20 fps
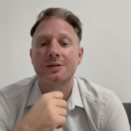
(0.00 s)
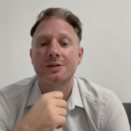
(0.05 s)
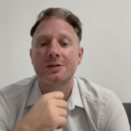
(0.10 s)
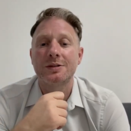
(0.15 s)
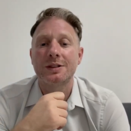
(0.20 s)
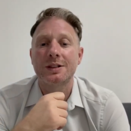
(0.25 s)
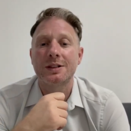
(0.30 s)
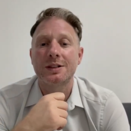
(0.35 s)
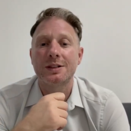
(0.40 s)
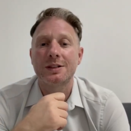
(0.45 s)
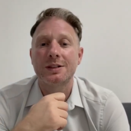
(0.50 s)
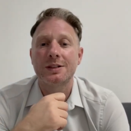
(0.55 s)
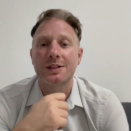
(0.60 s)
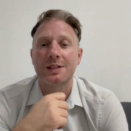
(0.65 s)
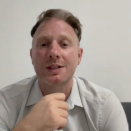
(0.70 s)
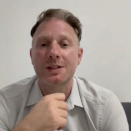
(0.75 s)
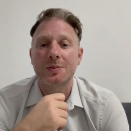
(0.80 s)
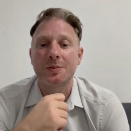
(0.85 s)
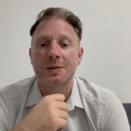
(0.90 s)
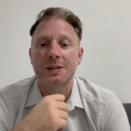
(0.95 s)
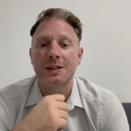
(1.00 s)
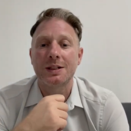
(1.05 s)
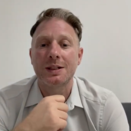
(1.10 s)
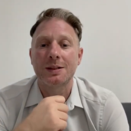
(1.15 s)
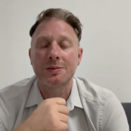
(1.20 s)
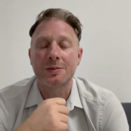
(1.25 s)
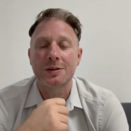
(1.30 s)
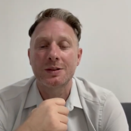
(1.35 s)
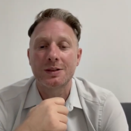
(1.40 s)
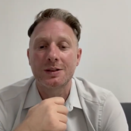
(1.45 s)
who gets his ass beat up
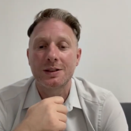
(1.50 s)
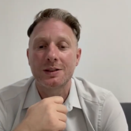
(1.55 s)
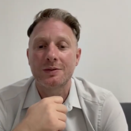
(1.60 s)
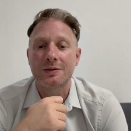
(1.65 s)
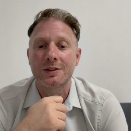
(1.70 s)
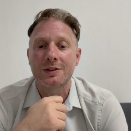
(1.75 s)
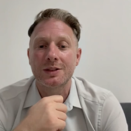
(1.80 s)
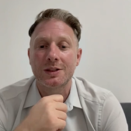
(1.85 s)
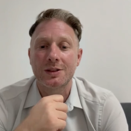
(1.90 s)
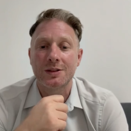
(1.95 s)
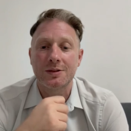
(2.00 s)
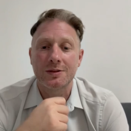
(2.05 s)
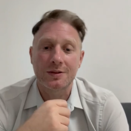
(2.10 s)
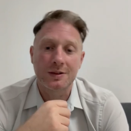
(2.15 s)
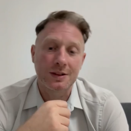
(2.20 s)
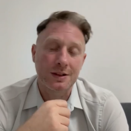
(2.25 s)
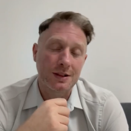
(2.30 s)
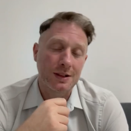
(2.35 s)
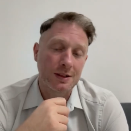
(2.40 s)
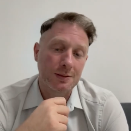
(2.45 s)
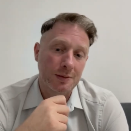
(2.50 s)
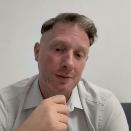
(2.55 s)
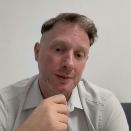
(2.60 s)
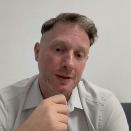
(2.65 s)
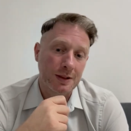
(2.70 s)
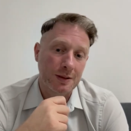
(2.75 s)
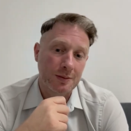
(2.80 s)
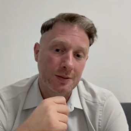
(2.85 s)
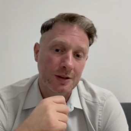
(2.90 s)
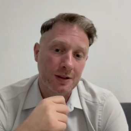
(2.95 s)
by Steven Seagal in The Glimmer
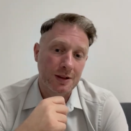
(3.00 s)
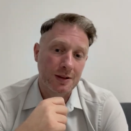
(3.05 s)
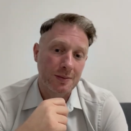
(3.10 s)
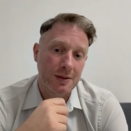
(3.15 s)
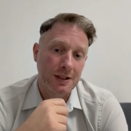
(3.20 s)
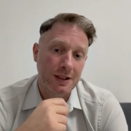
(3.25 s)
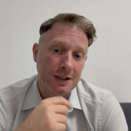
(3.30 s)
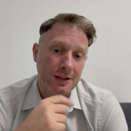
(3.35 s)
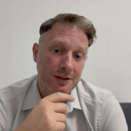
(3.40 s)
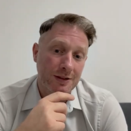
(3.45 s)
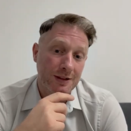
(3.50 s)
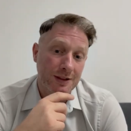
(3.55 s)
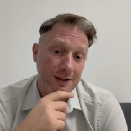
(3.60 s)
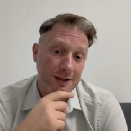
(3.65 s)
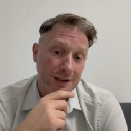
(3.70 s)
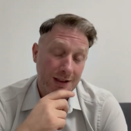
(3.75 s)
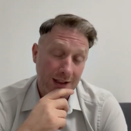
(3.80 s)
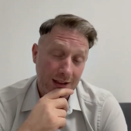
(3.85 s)
Man, one of the bad guys.